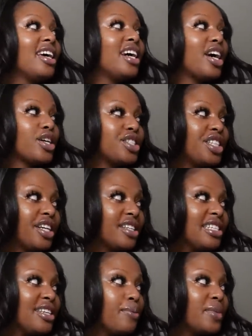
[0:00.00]
her cheer
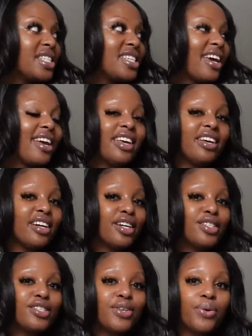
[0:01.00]
team is staying
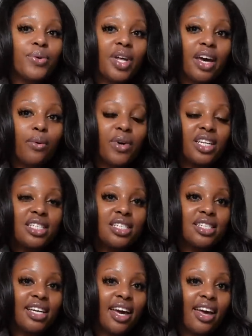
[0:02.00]
here, so Leia wanted to
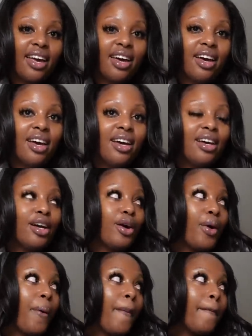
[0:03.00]
stay. Literally us
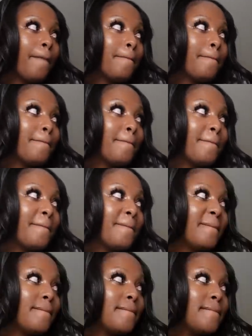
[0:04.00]
checking in,
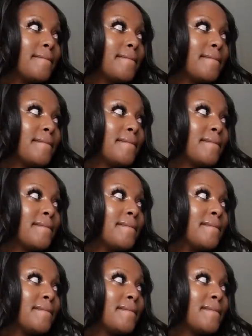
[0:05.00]
we already saw one of them.
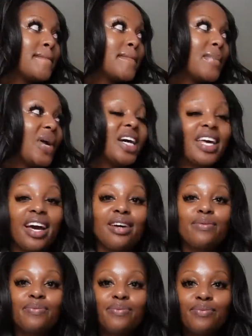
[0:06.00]

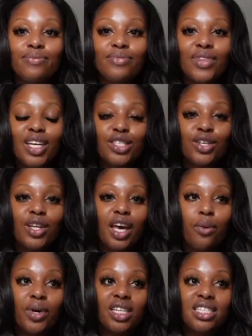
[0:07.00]
Yeah. So
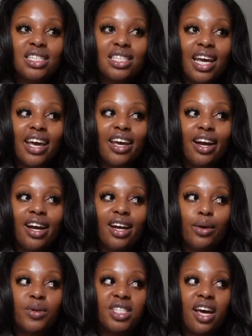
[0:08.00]
Leia wanted to stay here, and
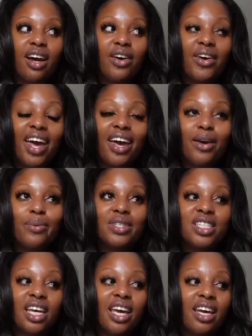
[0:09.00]
I was like, okay, we'll stay